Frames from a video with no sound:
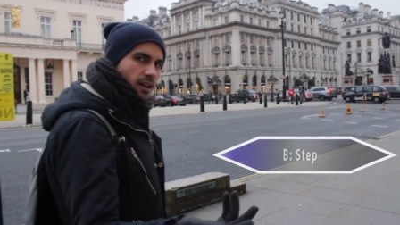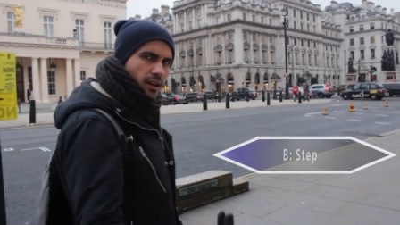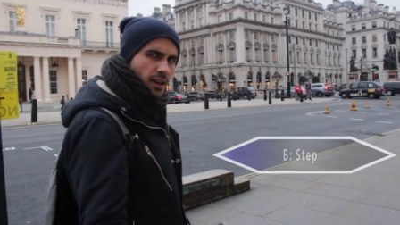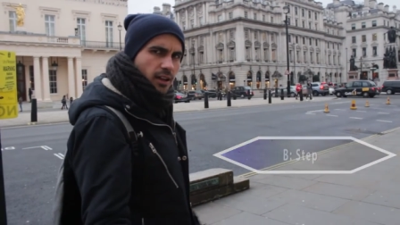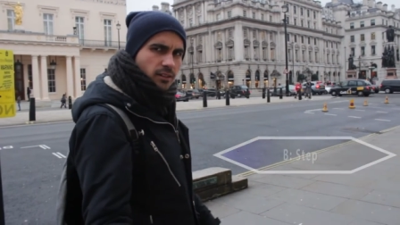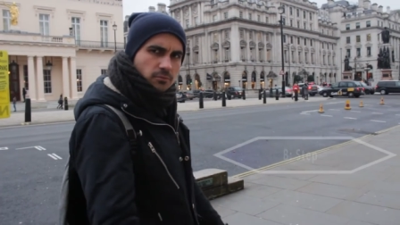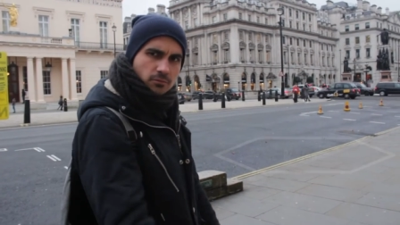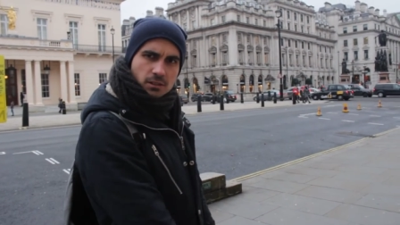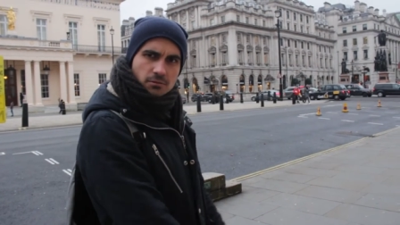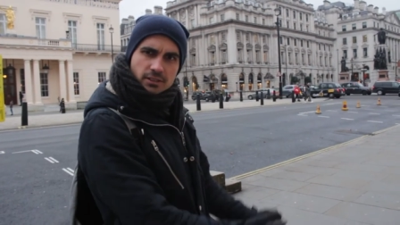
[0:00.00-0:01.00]
And
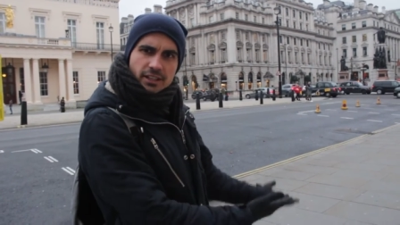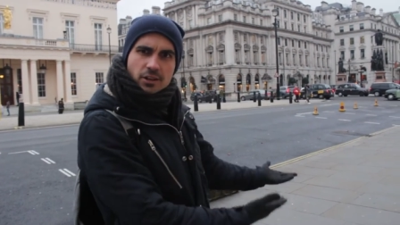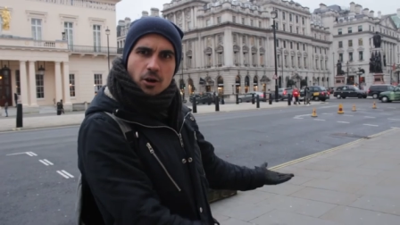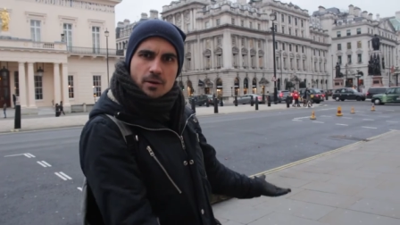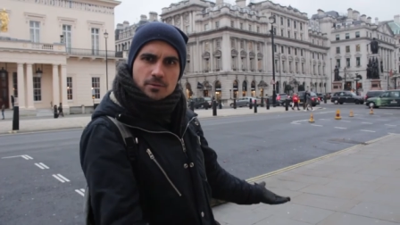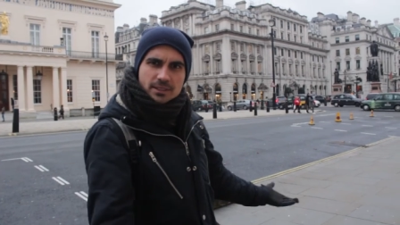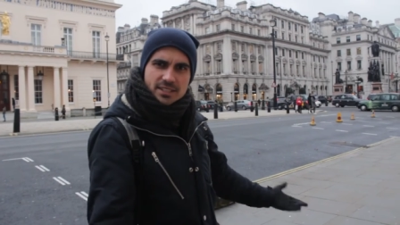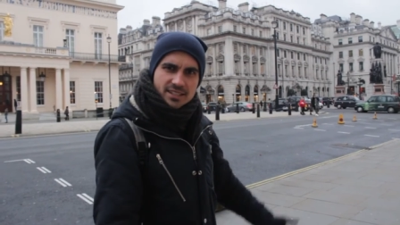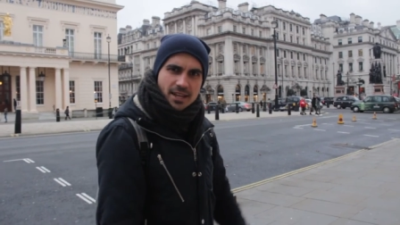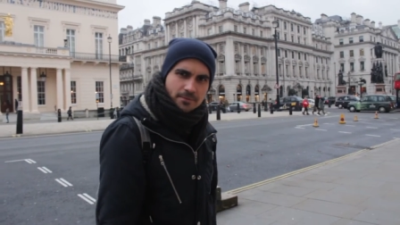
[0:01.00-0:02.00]
where were they going with
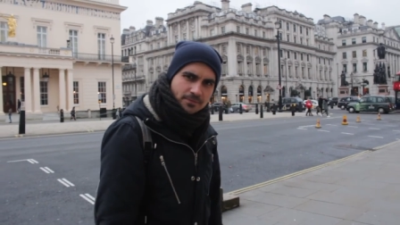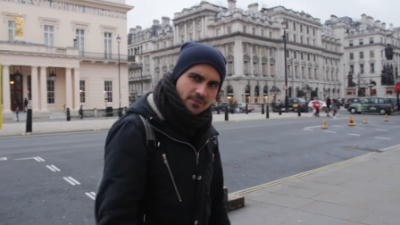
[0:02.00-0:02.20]
this step?